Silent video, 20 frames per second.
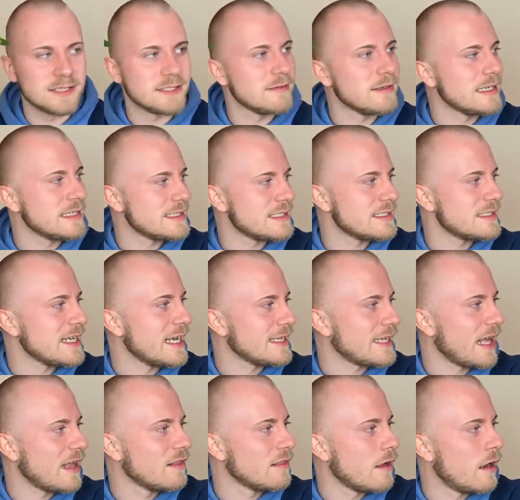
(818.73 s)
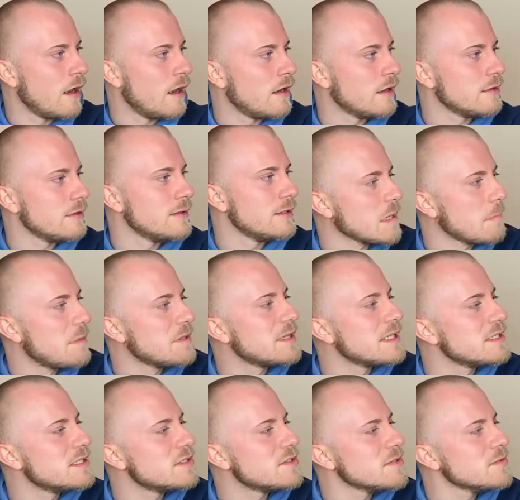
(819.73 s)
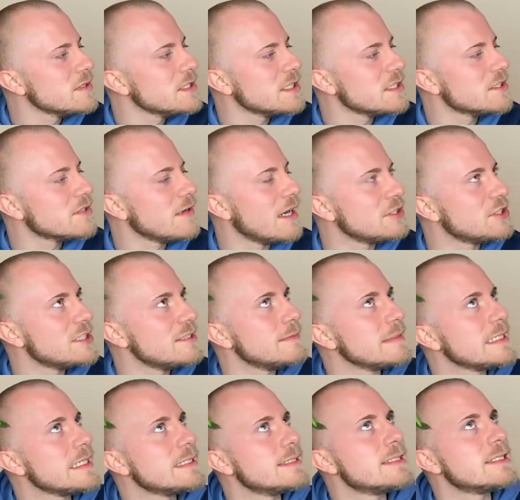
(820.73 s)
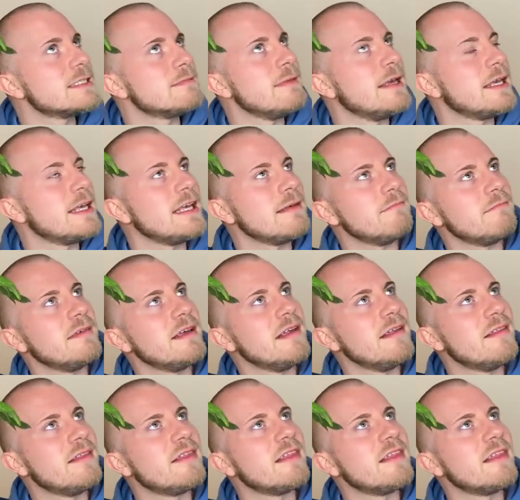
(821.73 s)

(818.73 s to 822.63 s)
It really doesn't take that long. But this is a really good question because it's making me